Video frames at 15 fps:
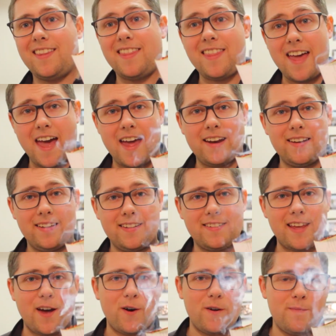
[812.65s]
That is
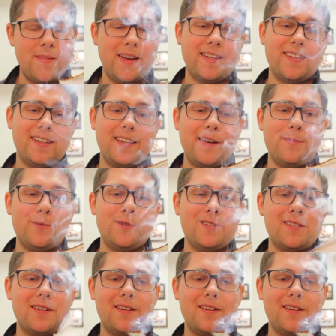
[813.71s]
how I make the labels.